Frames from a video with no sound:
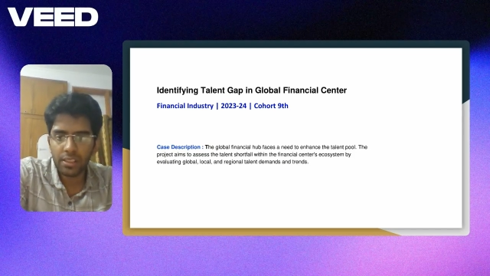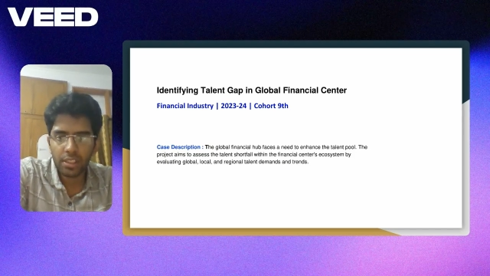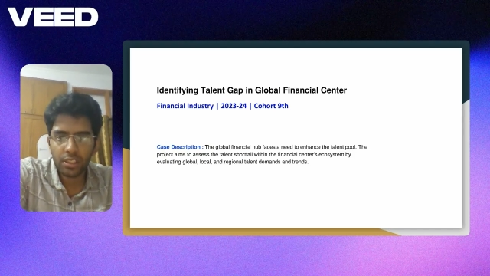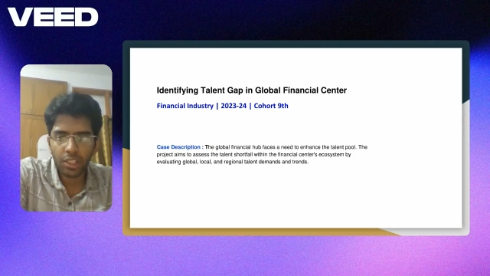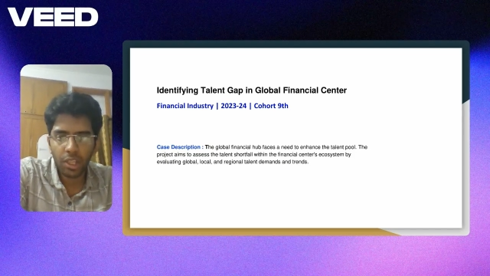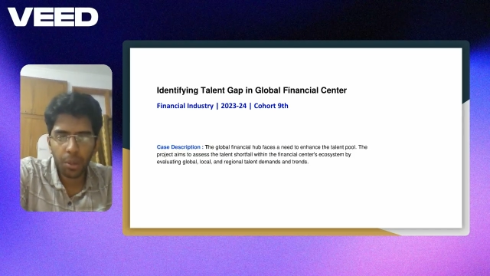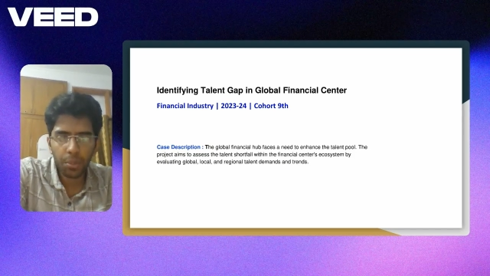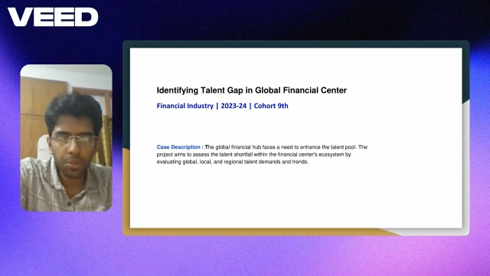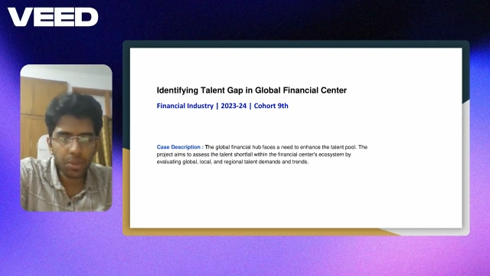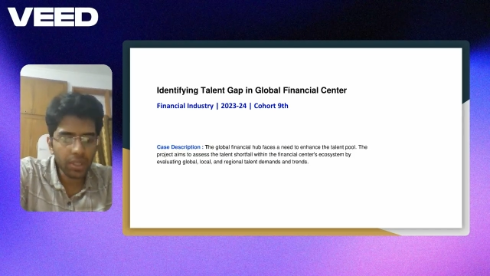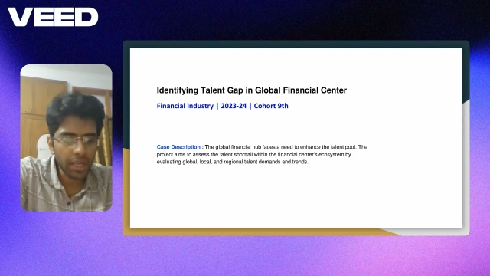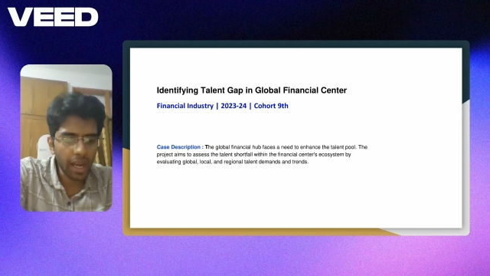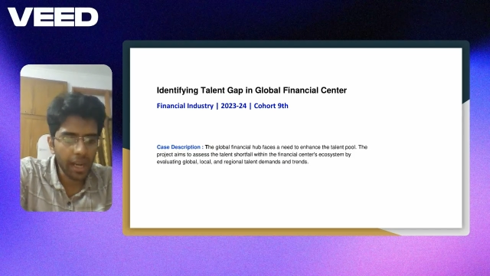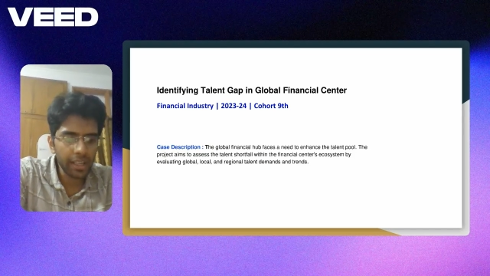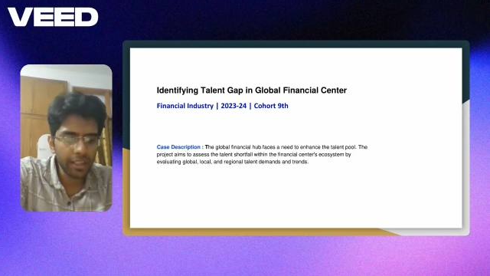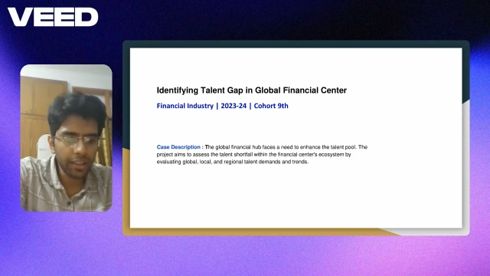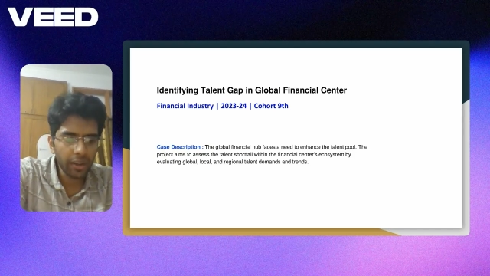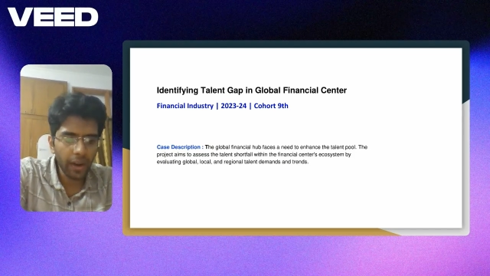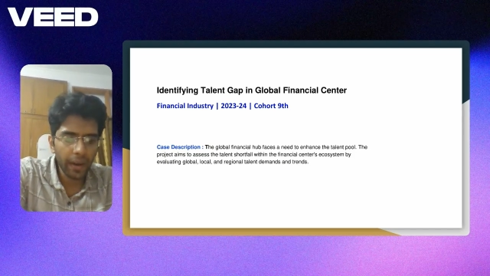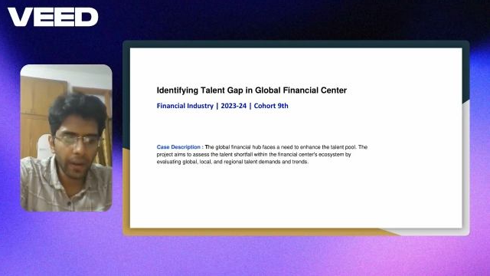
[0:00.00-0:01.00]
description.
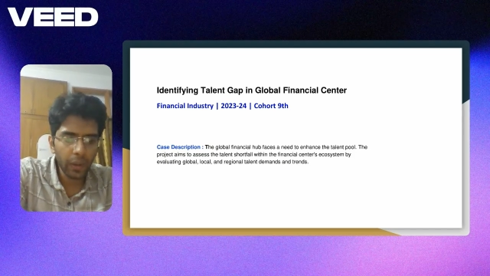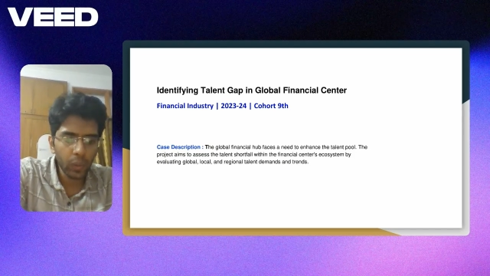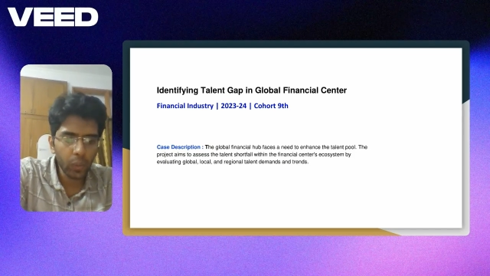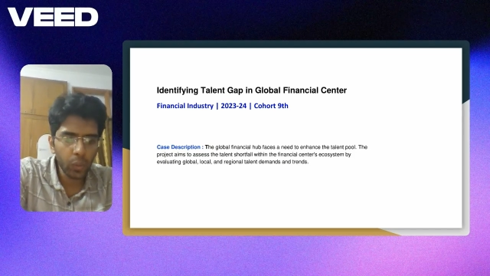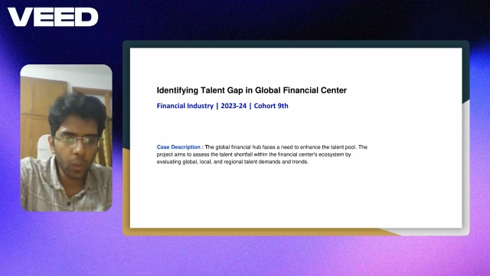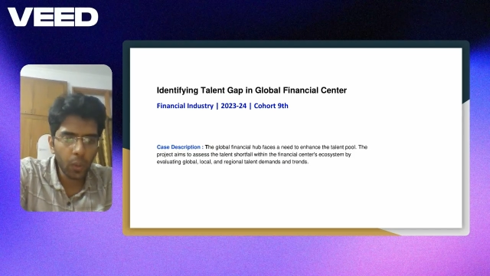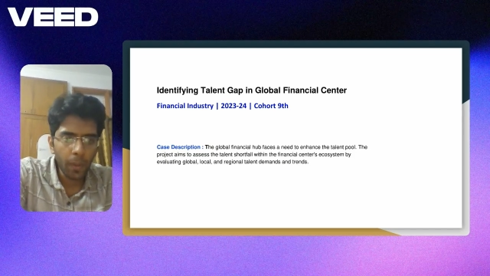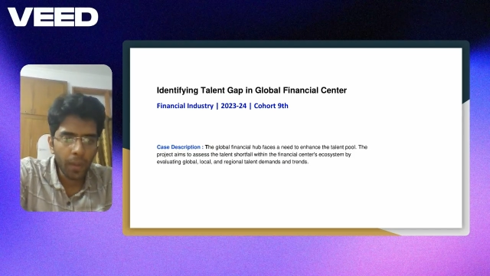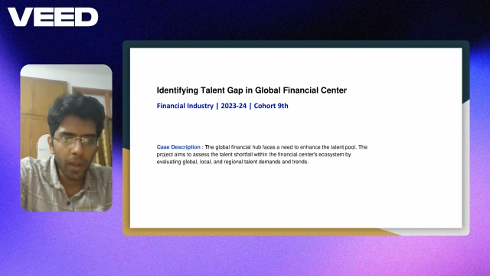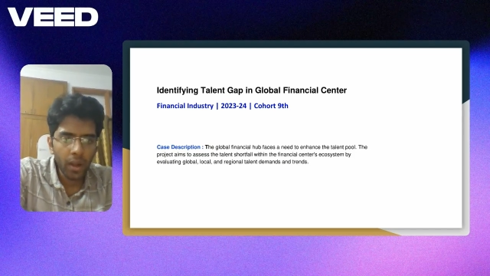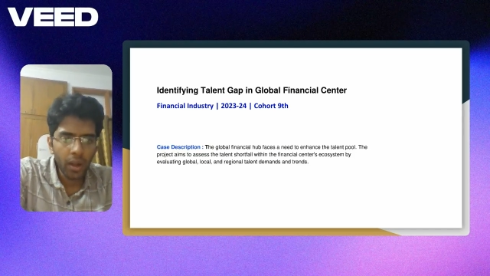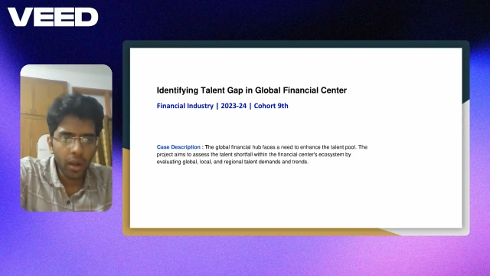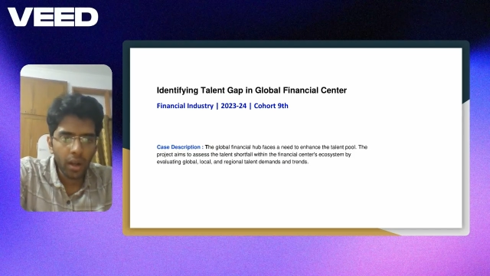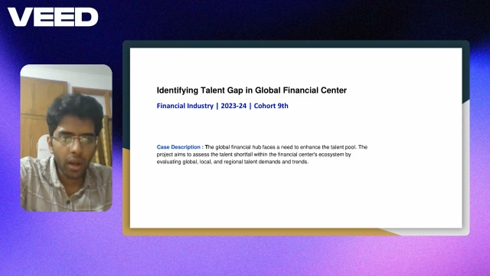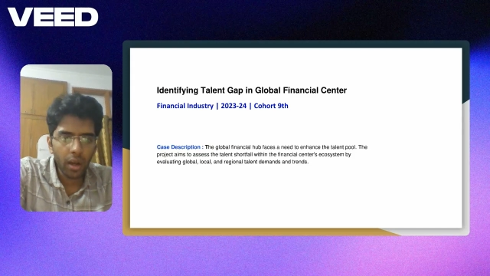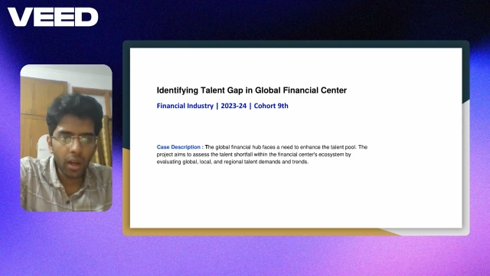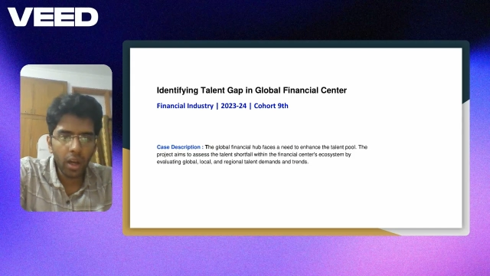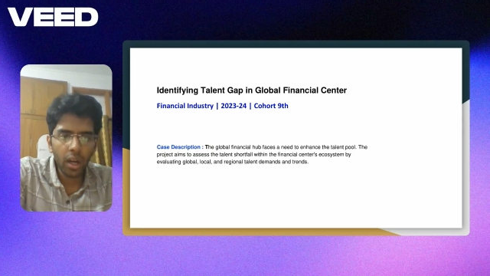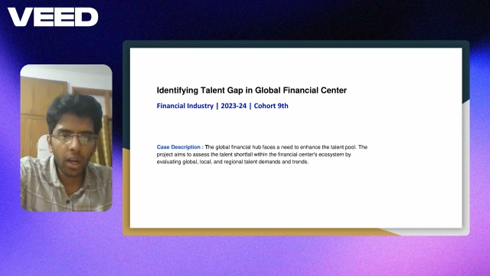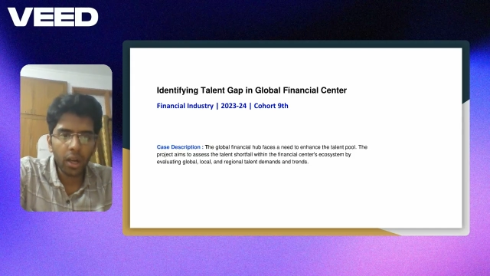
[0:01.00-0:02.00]
I'll try to
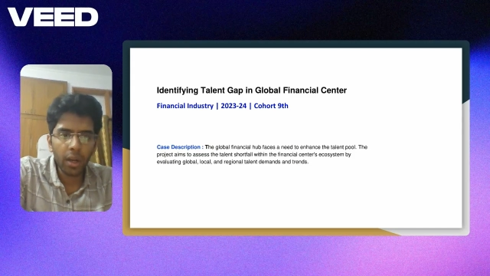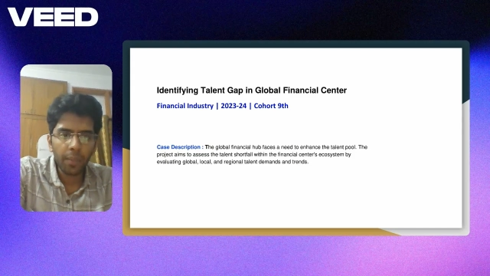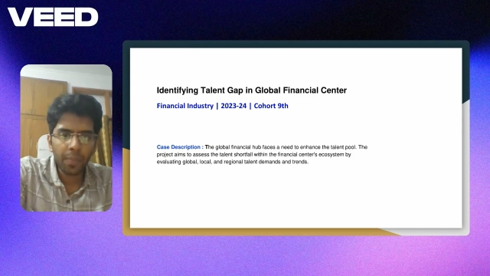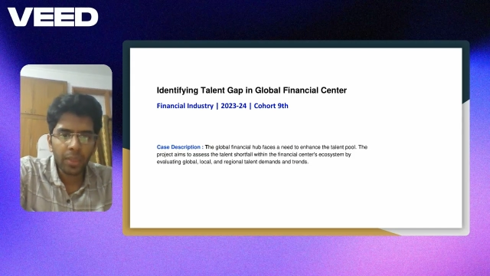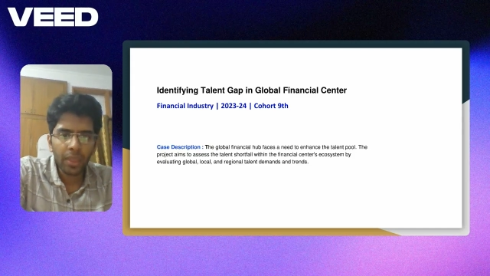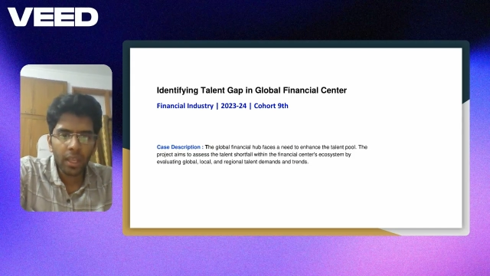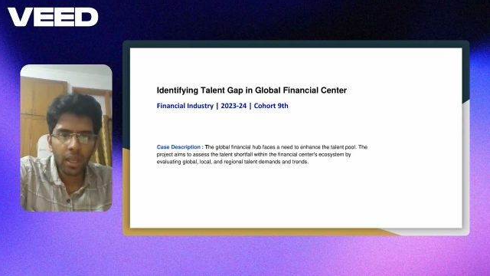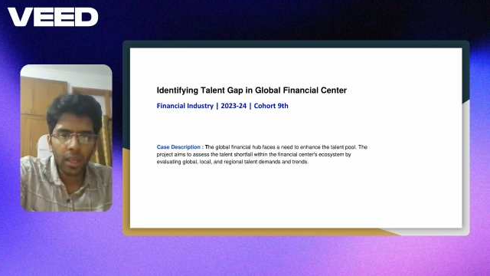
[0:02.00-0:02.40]
uh,